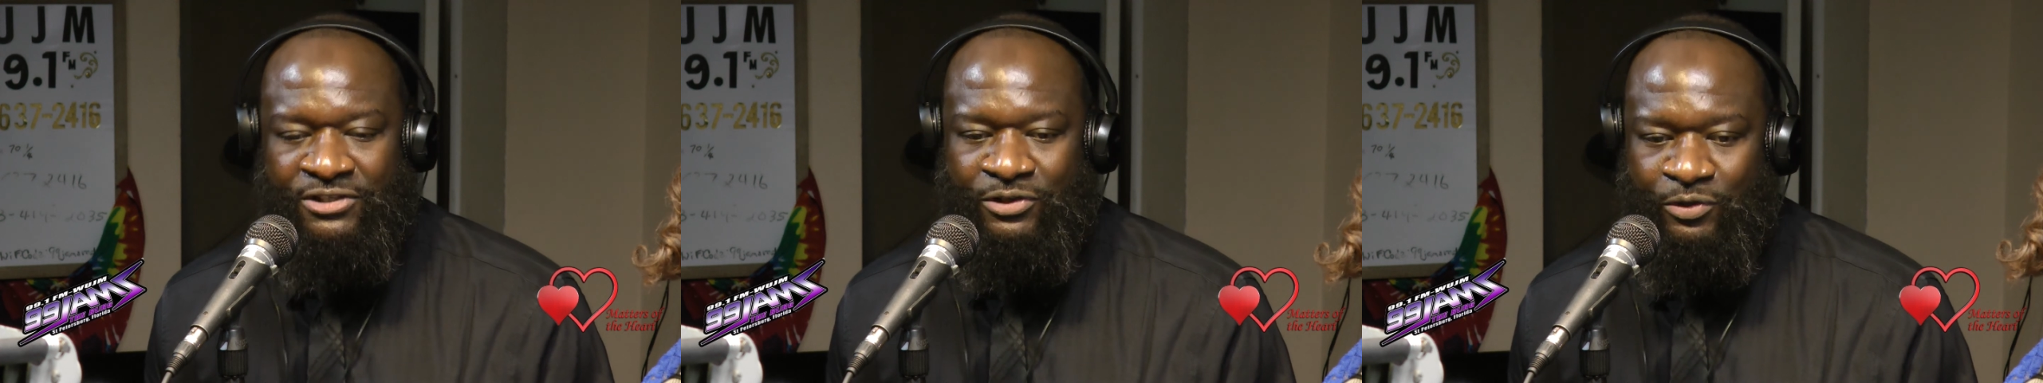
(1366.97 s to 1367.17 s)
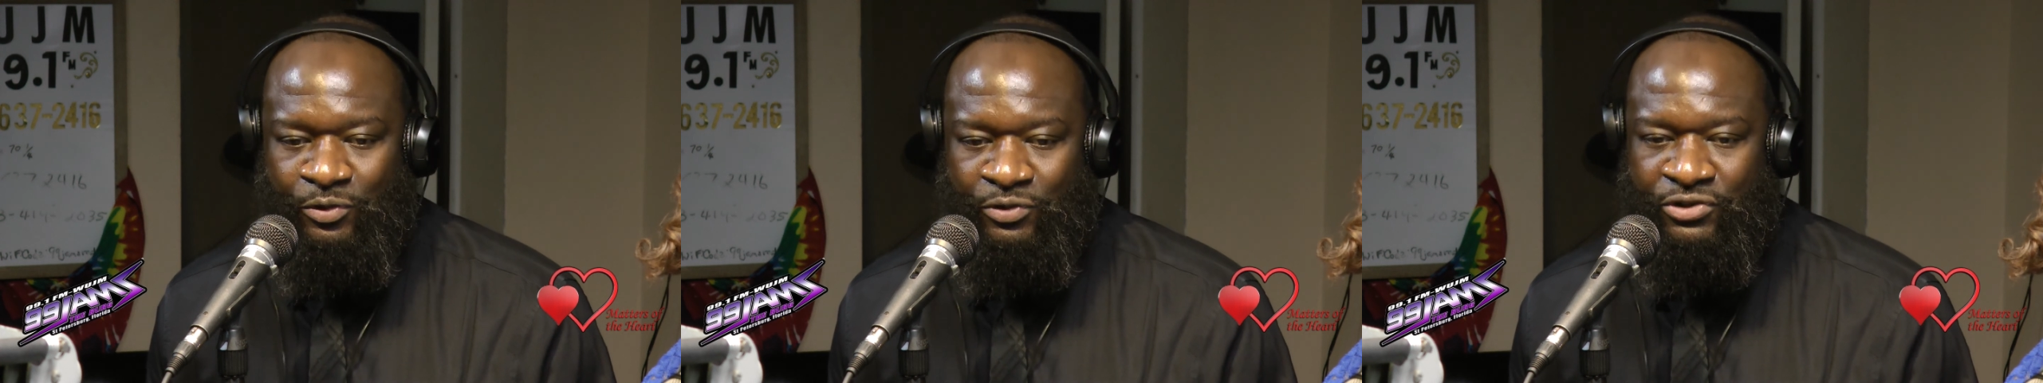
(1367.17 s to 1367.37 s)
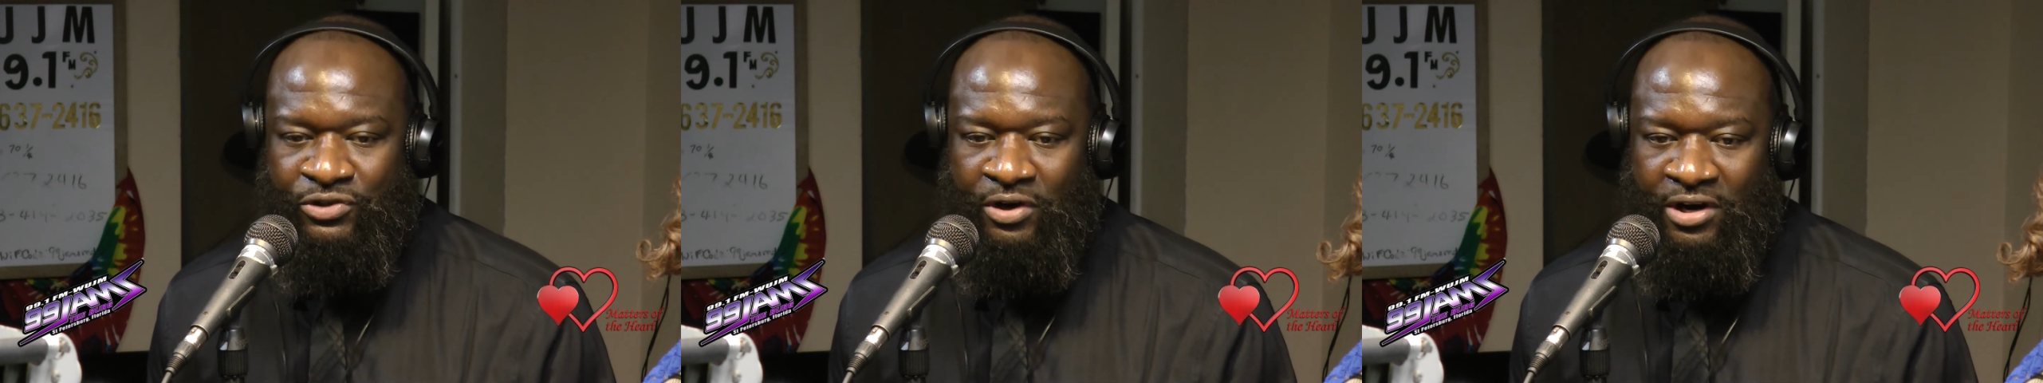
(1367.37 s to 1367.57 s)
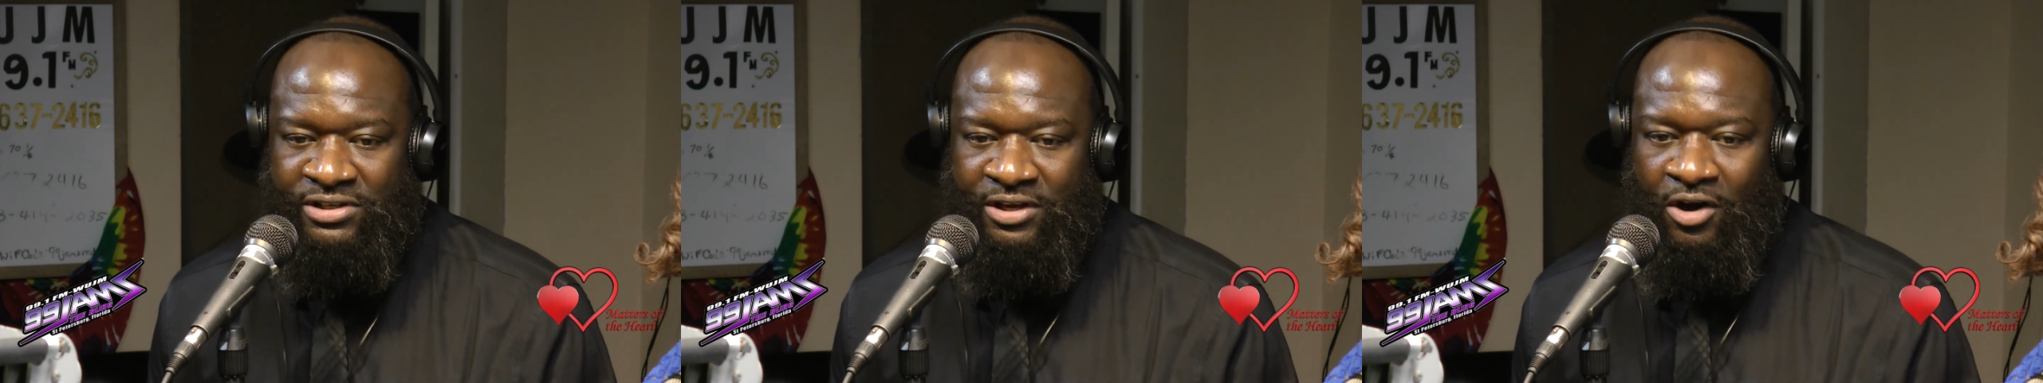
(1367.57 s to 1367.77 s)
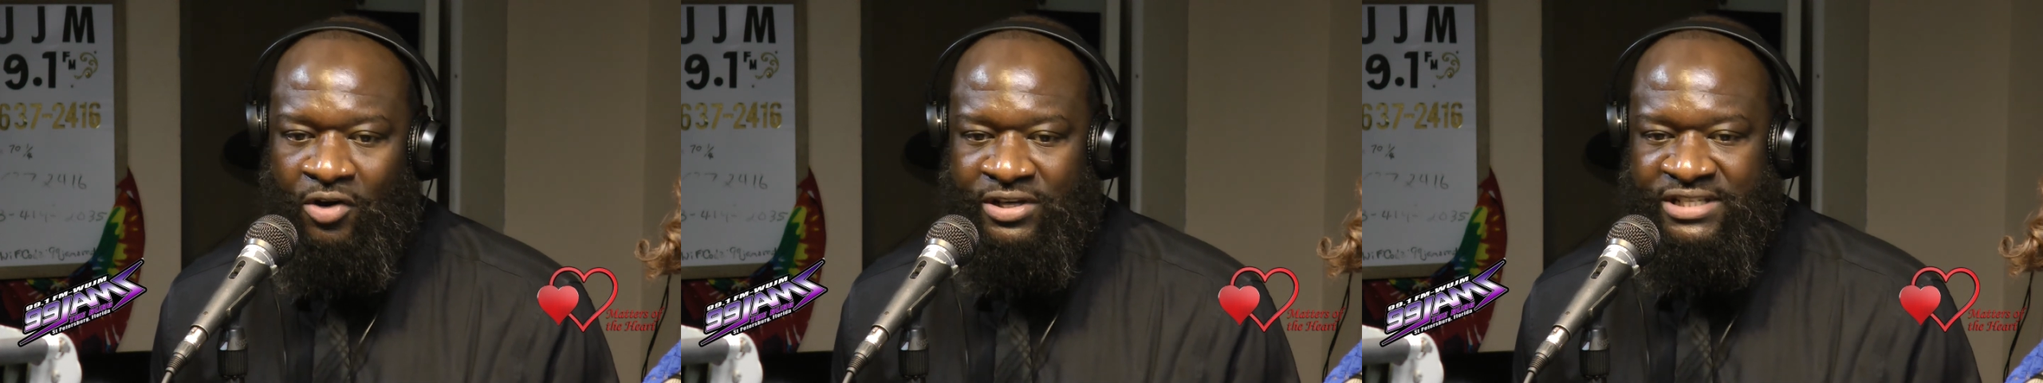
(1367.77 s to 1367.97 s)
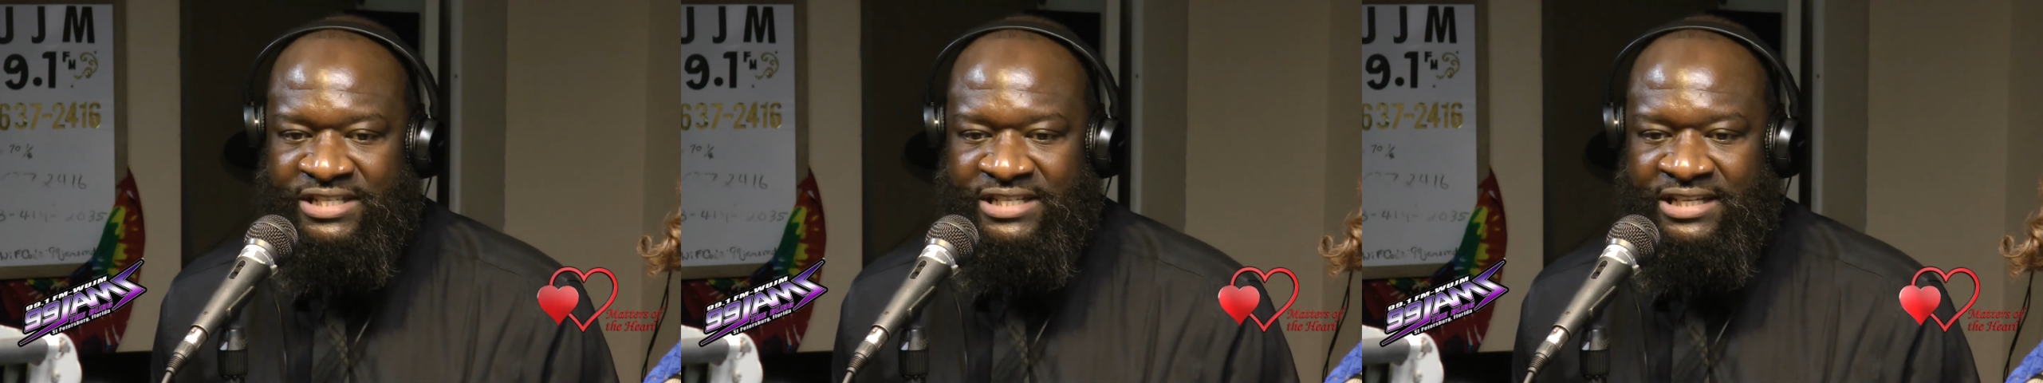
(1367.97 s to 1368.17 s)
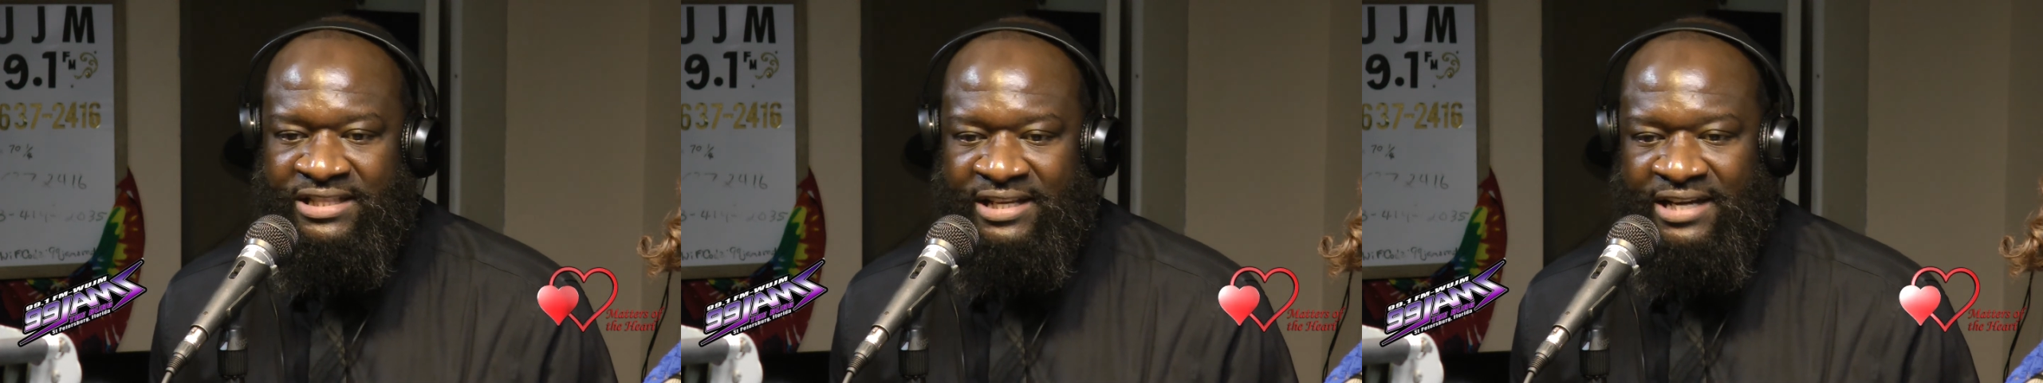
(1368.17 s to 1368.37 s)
And school starts August 10th